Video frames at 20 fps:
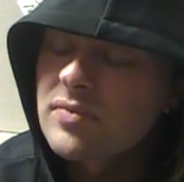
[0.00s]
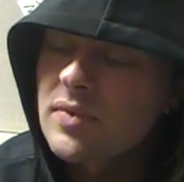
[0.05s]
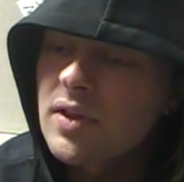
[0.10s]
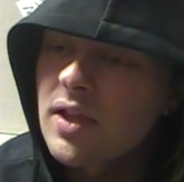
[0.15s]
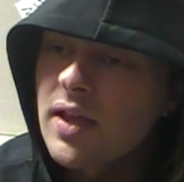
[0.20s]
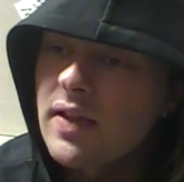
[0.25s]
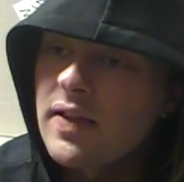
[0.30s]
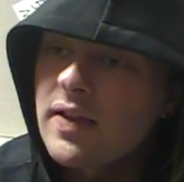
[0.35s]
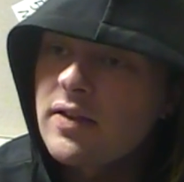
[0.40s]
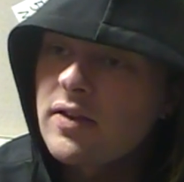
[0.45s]

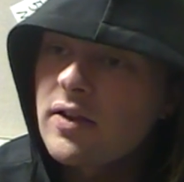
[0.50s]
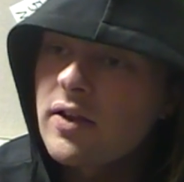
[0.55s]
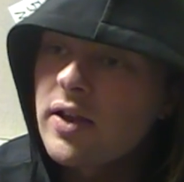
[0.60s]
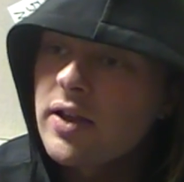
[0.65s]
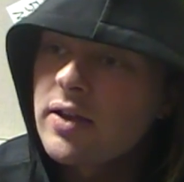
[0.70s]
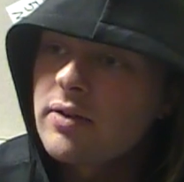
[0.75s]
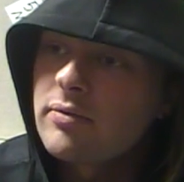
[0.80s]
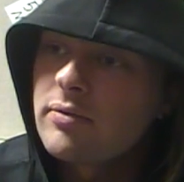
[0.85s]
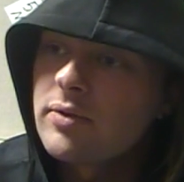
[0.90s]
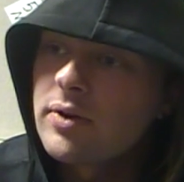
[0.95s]
yeah, that's all I
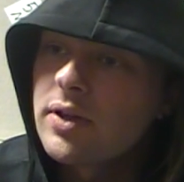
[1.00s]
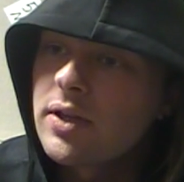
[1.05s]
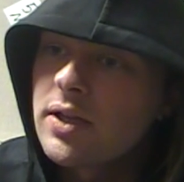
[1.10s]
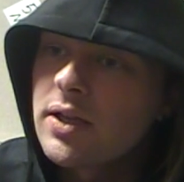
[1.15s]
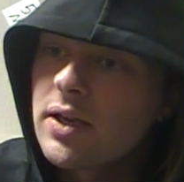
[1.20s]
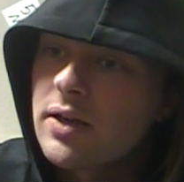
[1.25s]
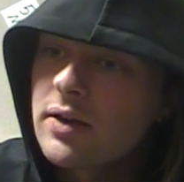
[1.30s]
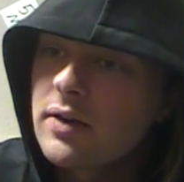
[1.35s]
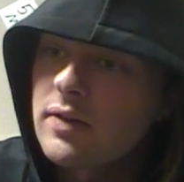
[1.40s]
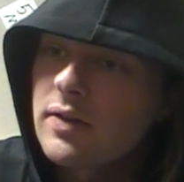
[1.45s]
can really
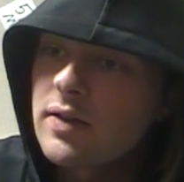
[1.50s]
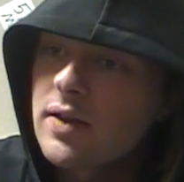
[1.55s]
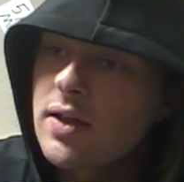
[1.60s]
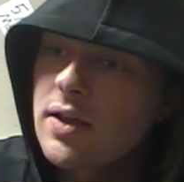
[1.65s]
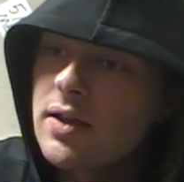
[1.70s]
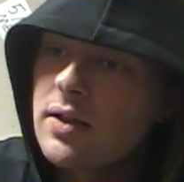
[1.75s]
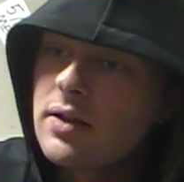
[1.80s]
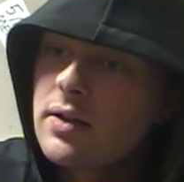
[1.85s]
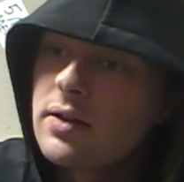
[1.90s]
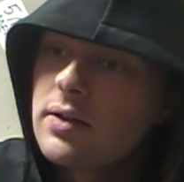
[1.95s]
guarantee.